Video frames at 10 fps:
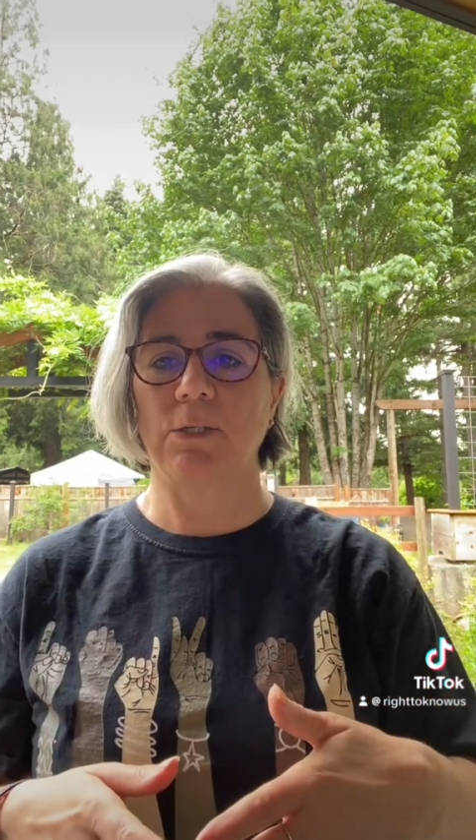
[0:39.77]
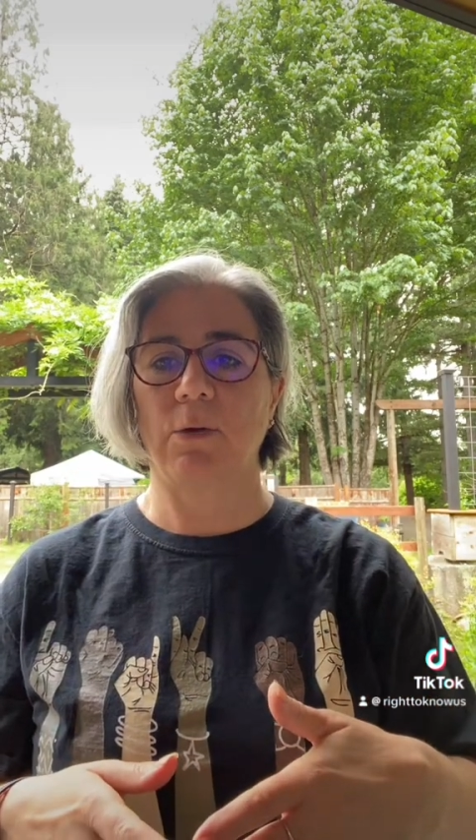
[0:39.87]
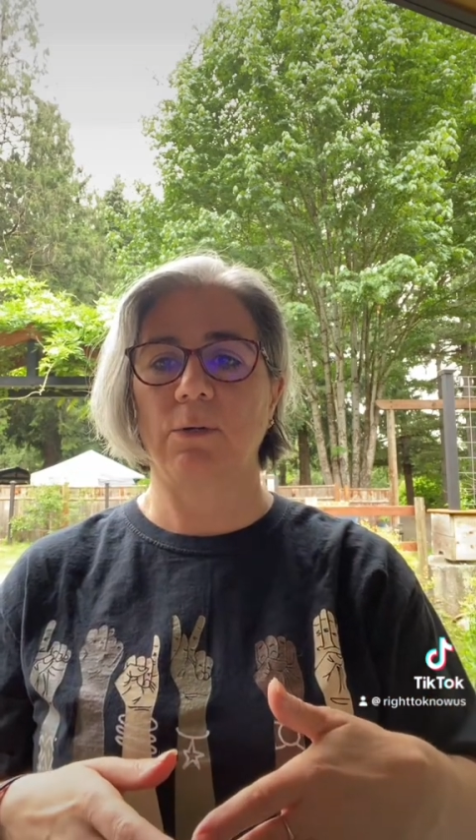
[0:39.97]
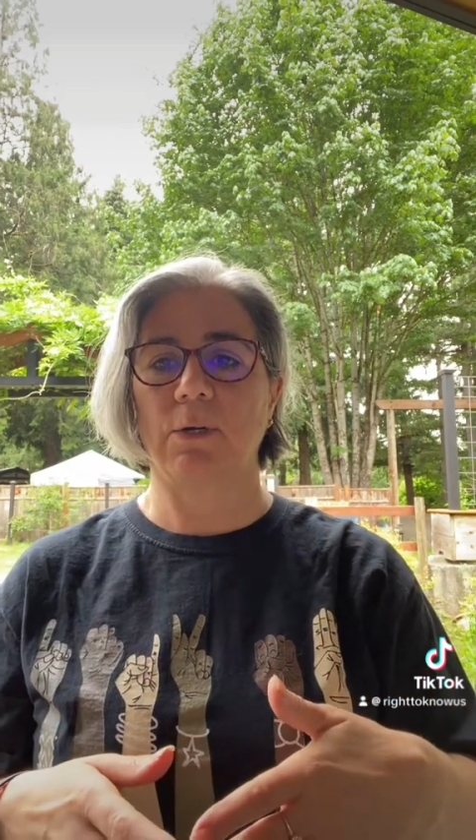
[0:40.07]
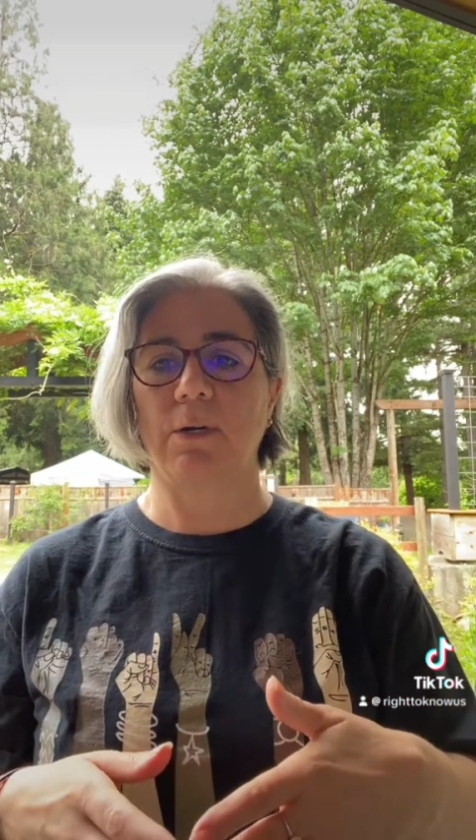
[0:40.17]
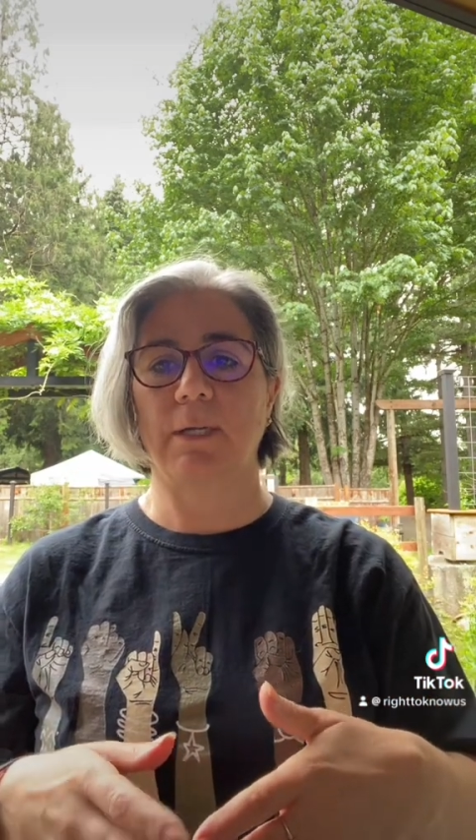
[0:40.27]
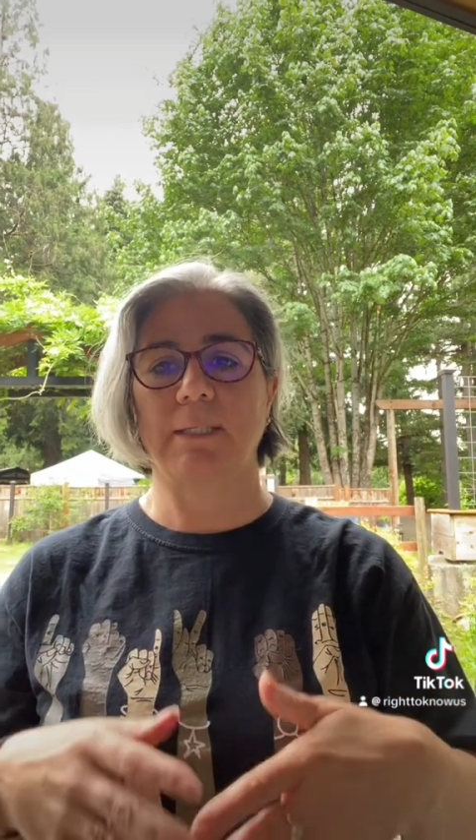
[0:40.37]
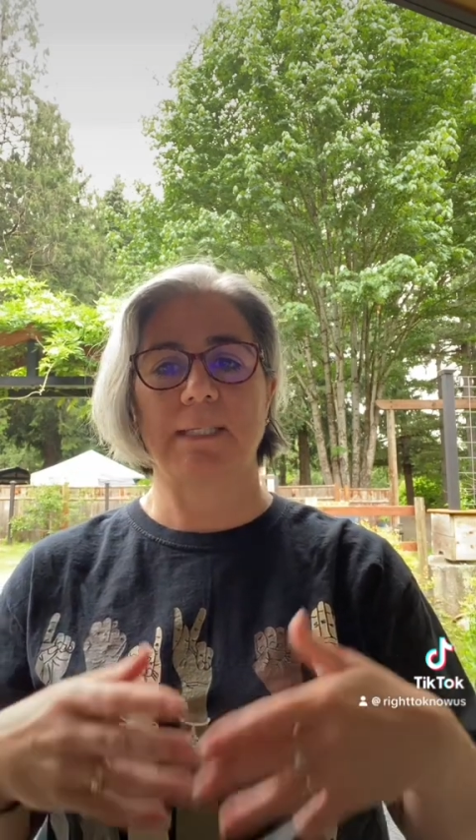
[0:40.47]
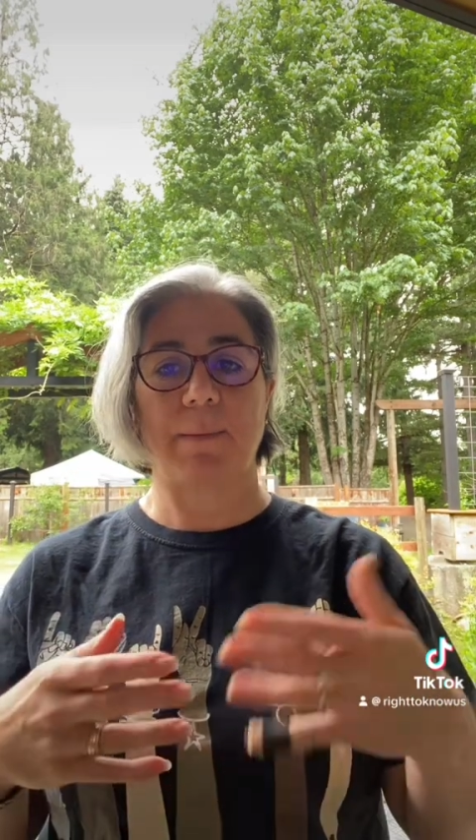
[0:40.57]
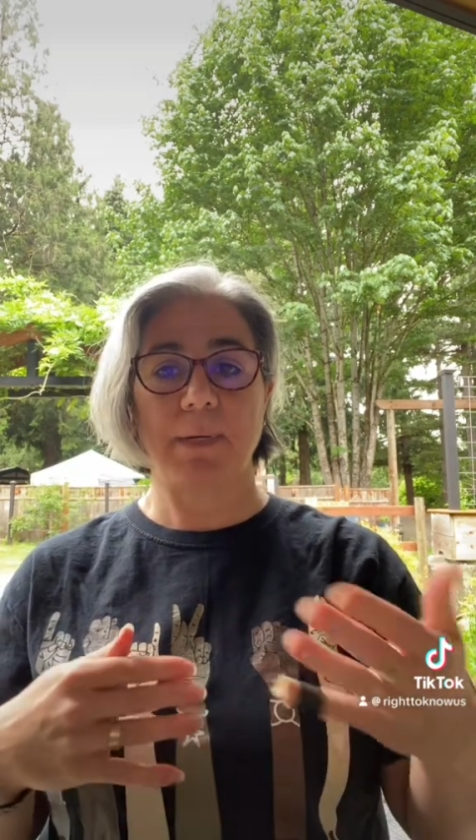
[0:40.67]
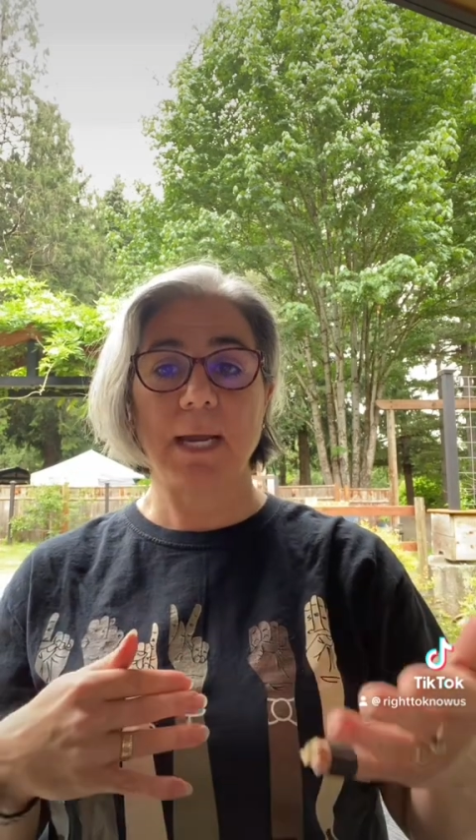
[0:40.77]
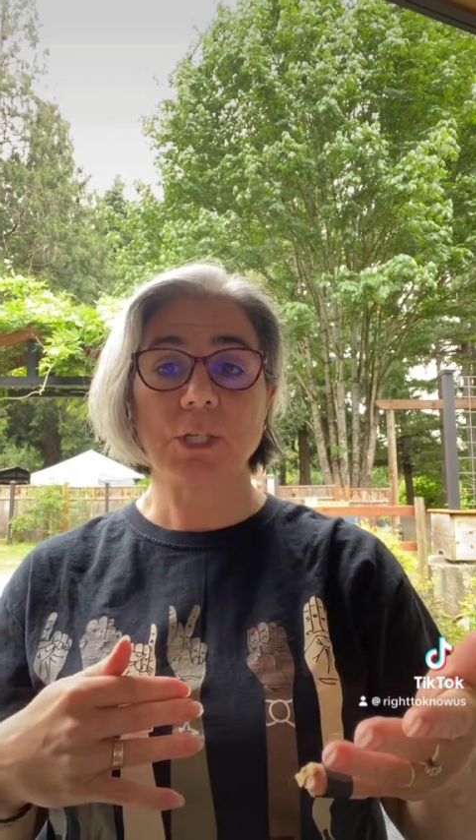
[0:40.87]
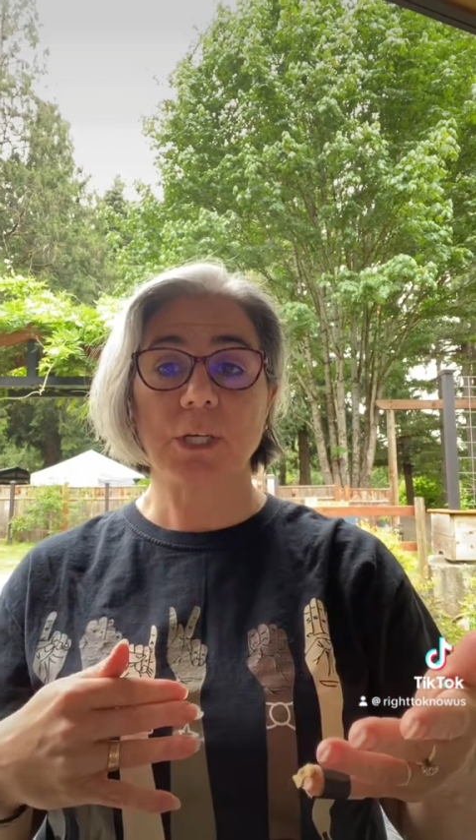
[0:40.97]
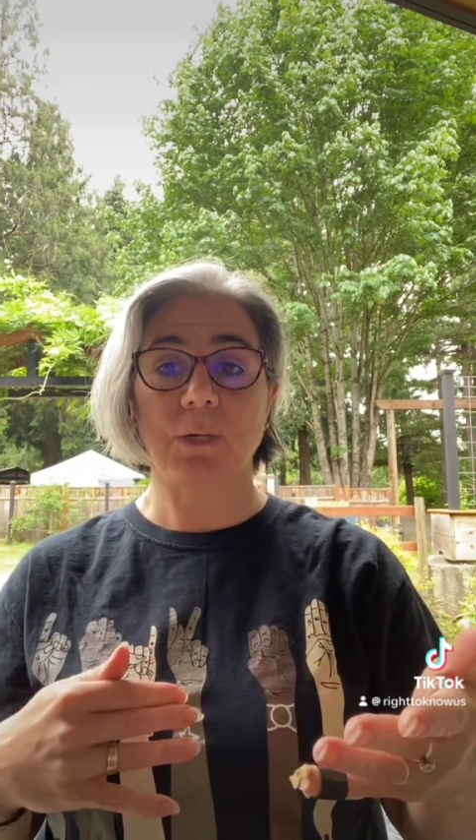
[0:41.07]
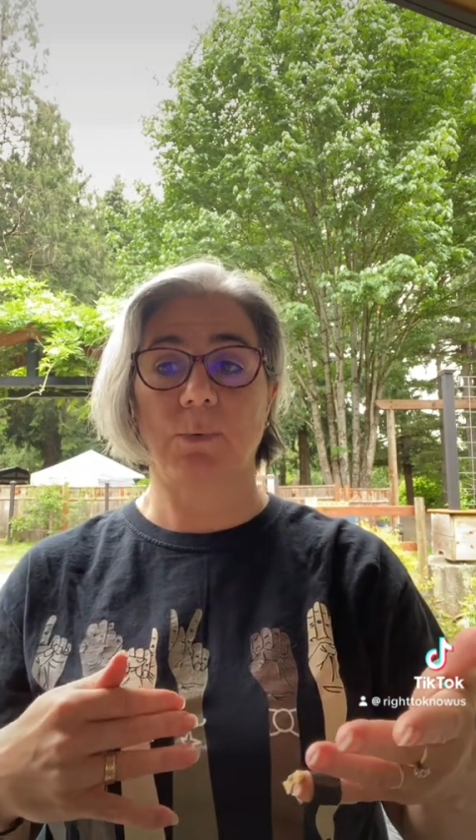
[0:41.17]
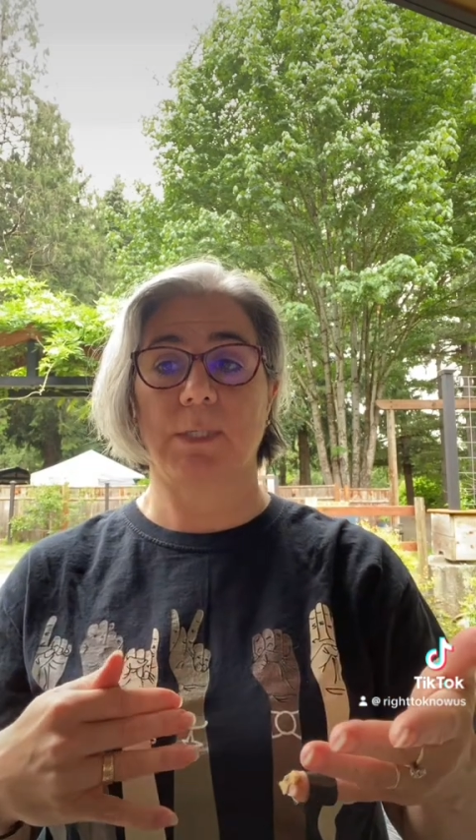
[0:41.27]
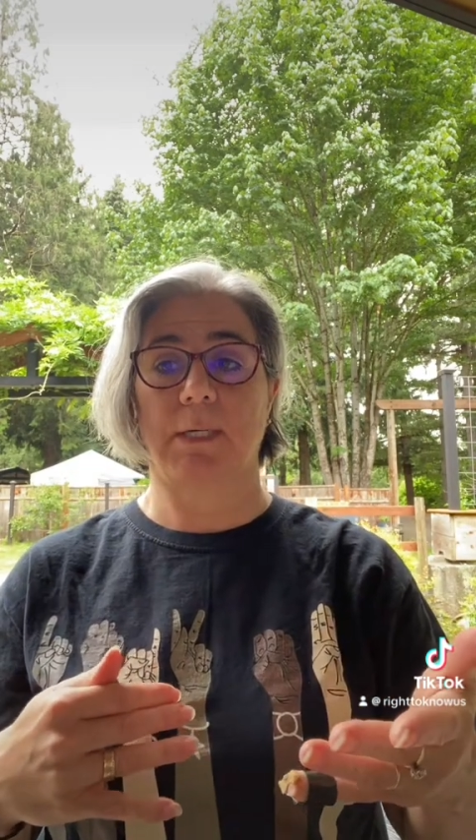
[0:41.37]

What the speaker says: donor insemination was